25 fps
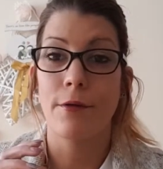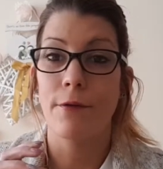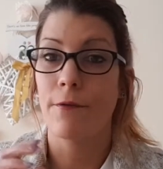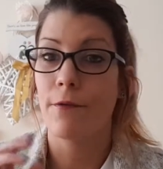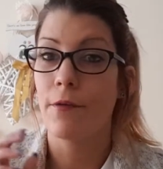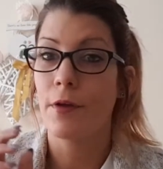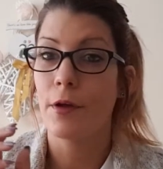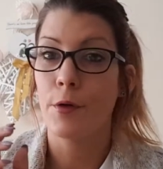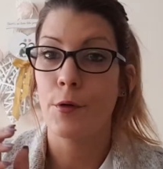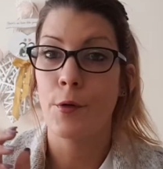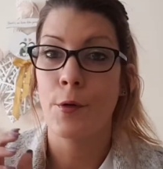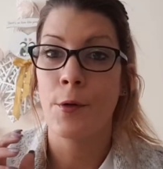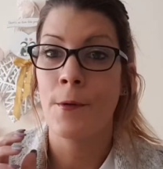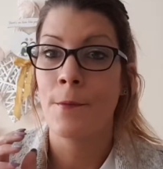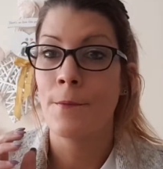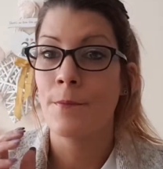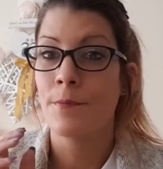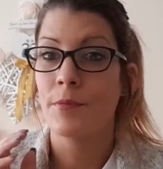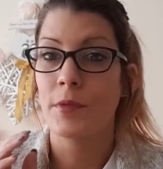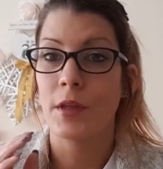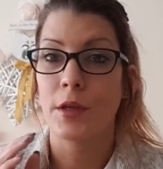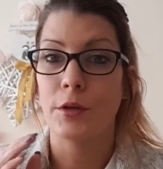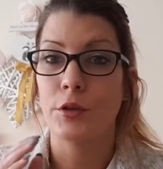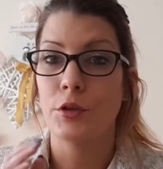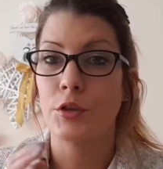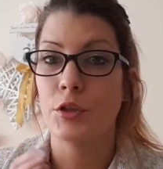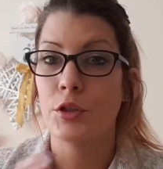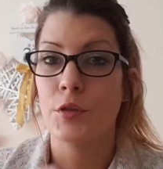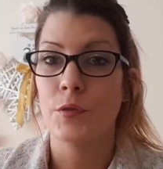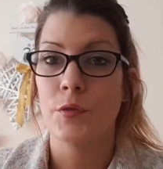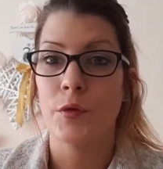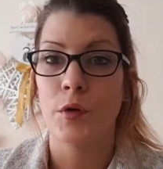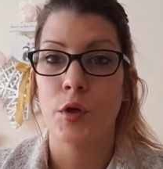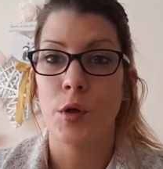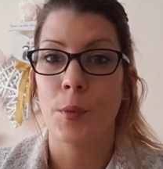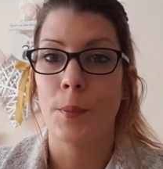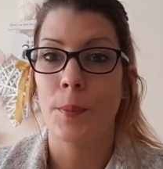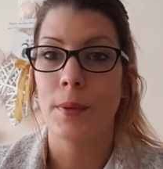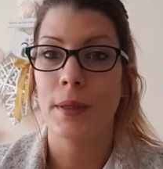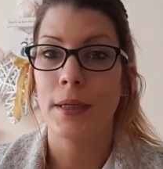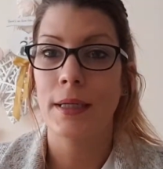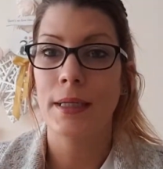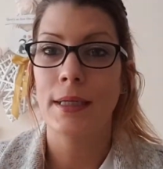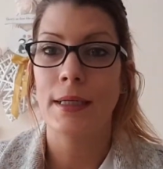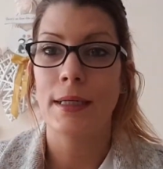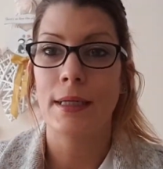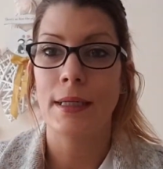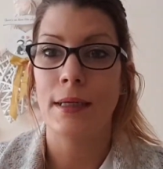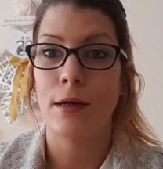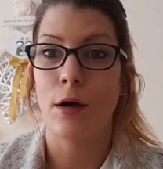feel, and you just feel
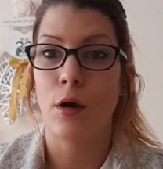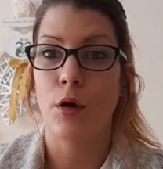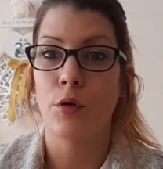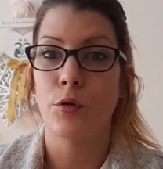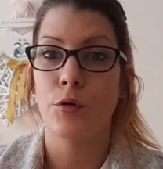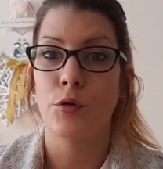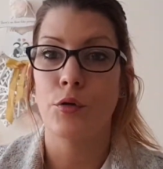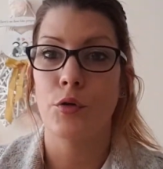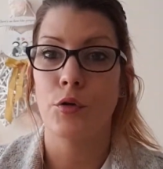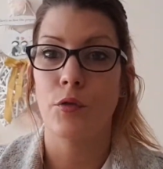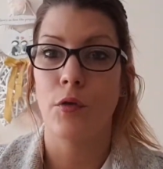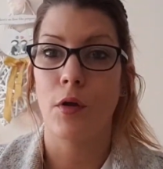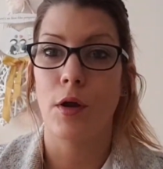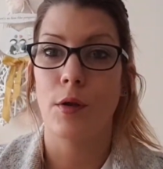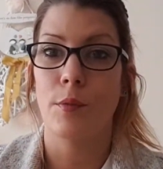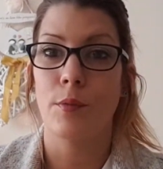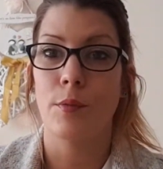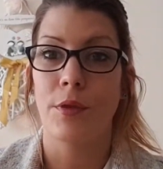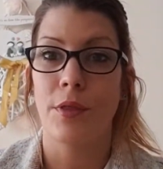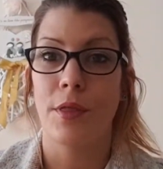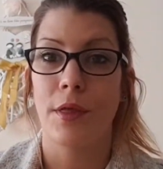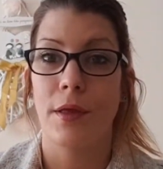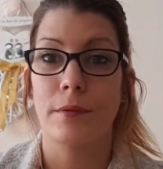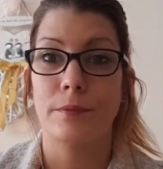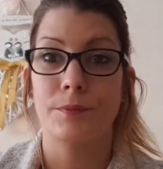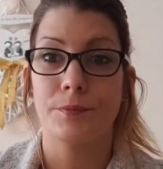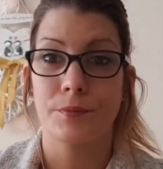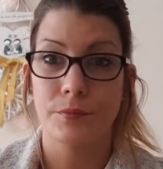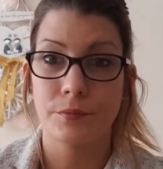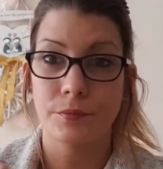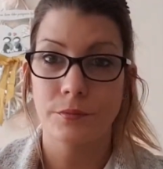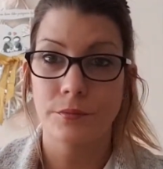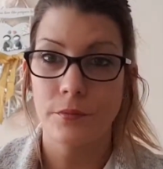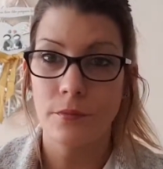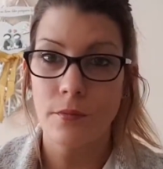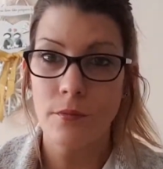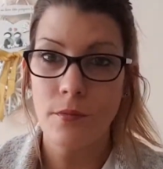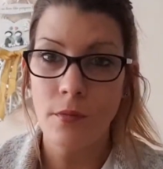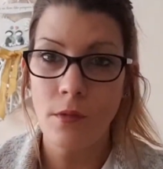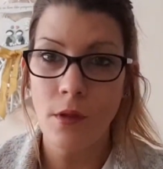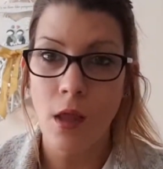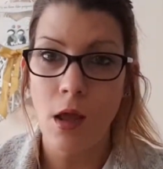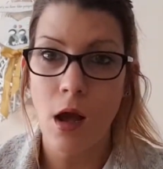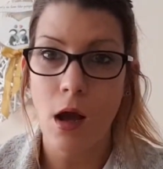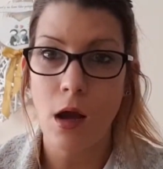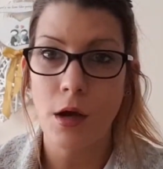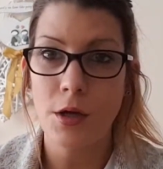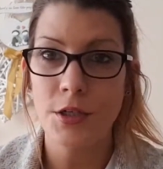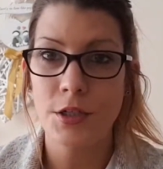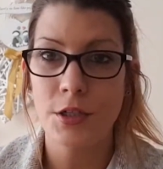completely on your own with it,
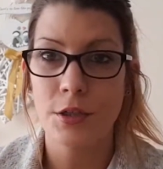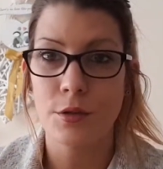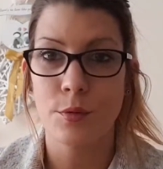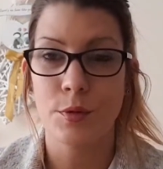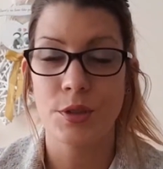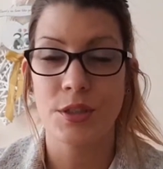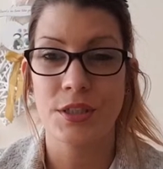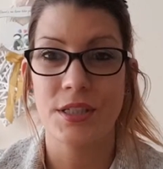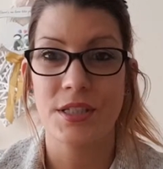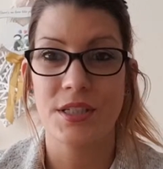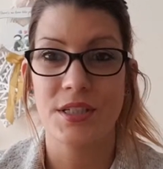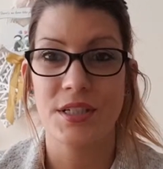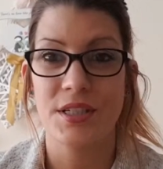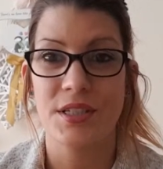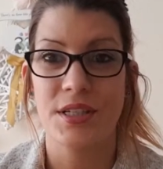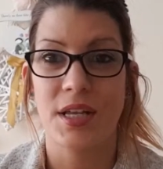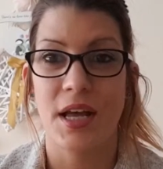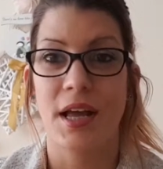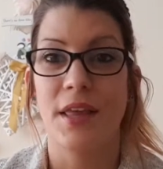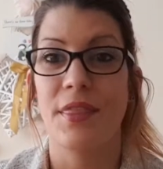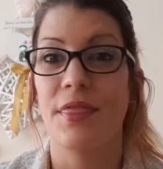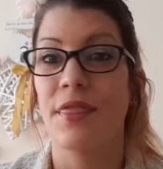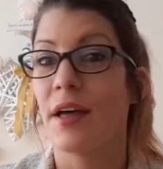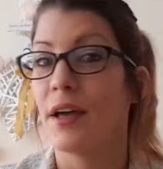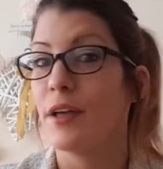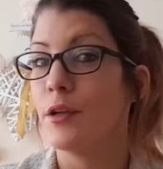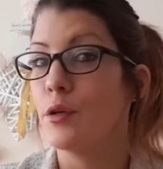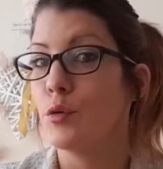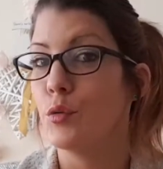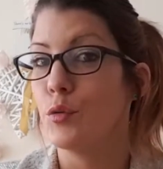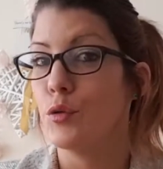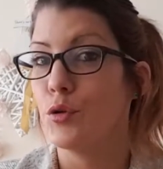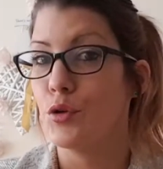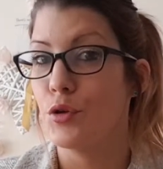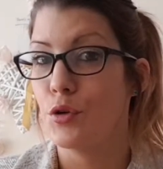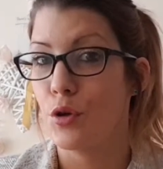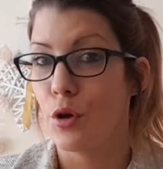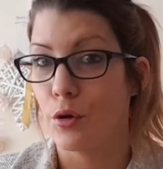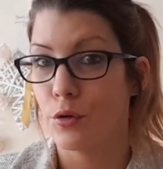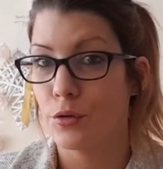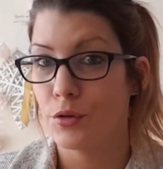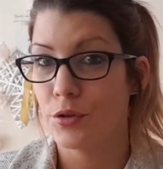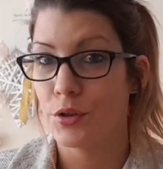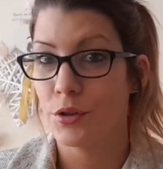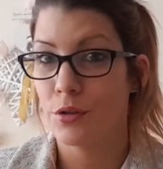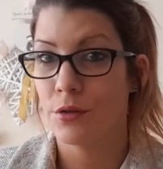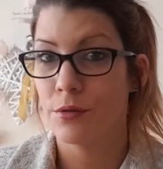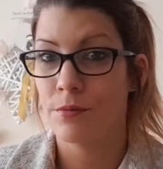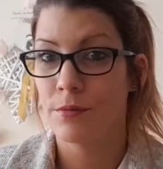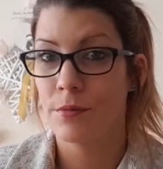I just wanted to say that you're not.
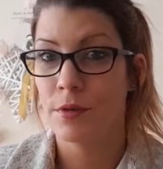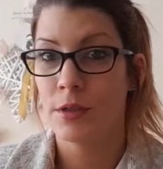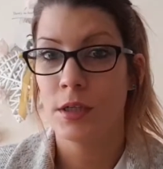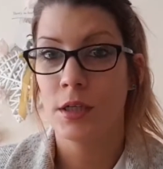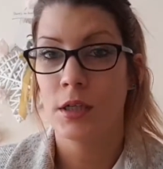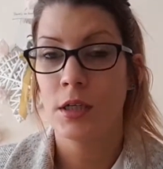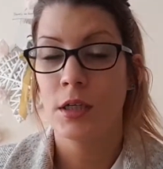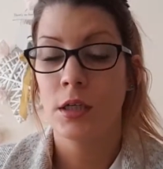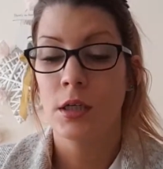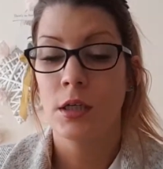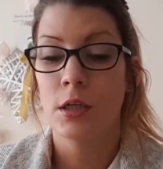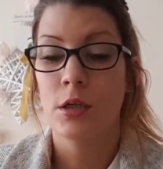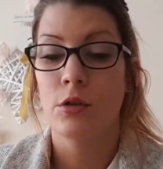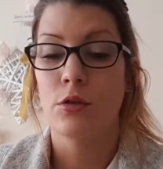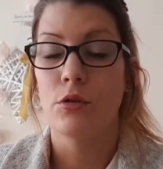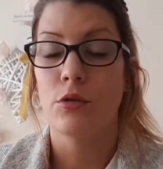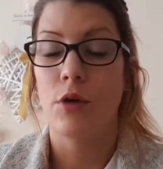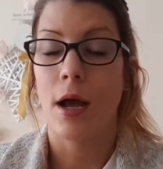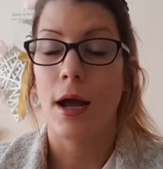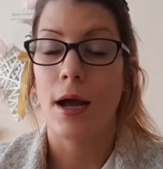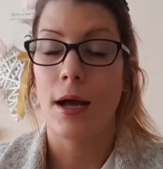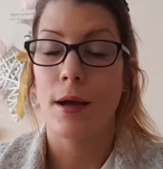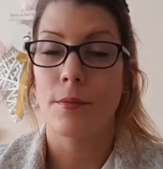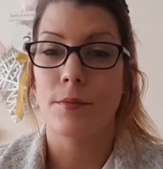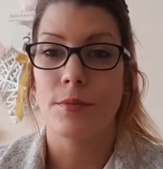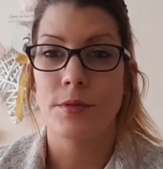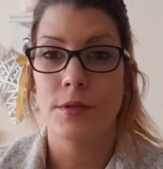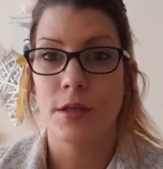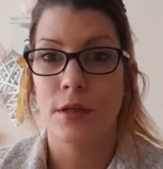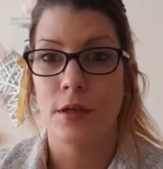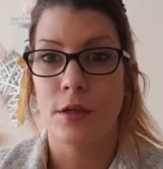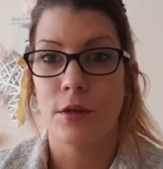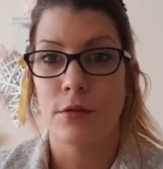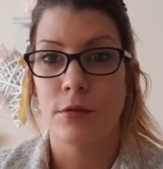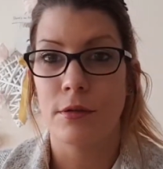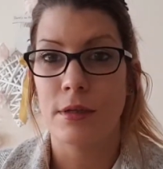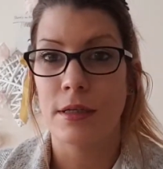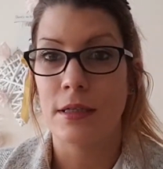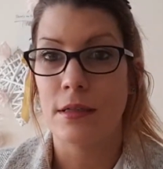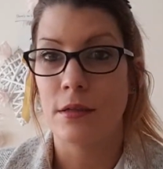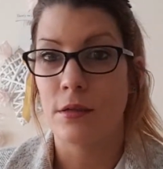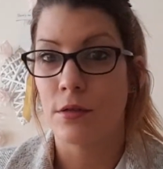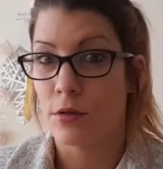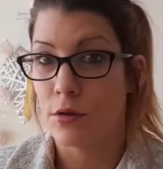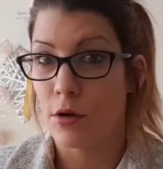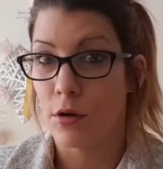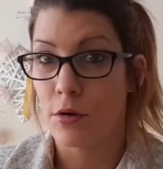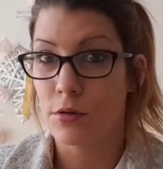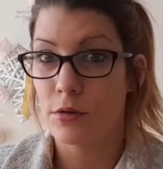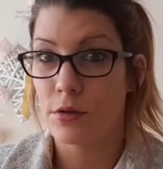You're absolutely
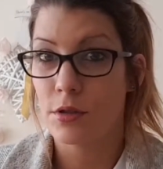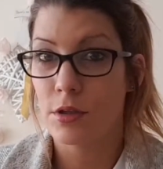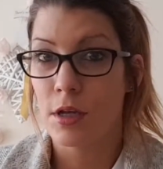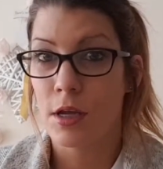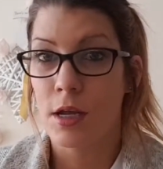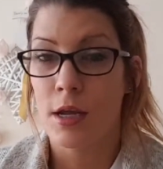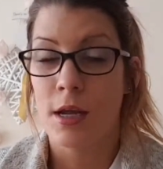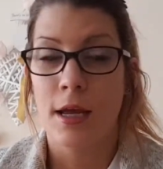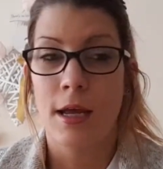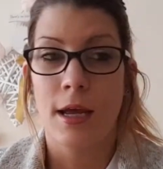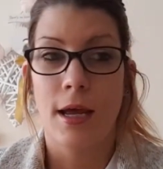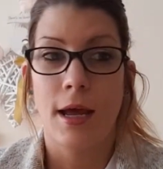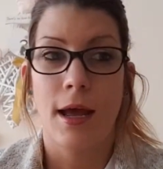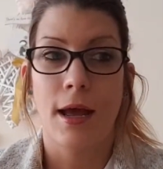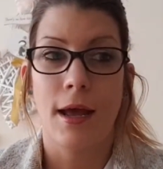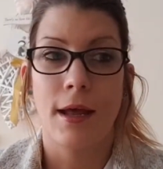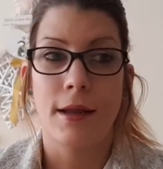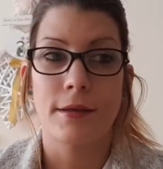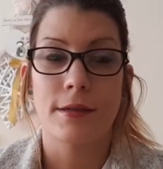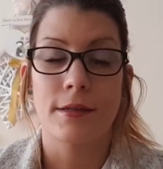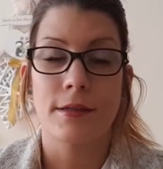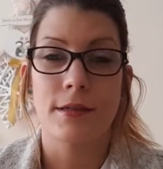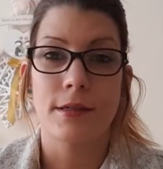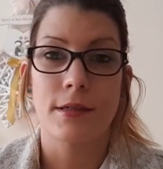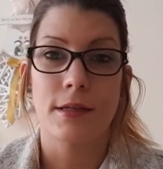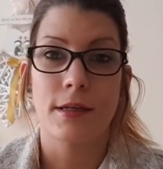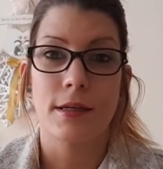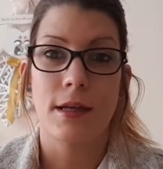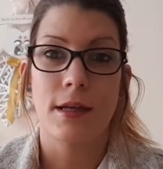not. And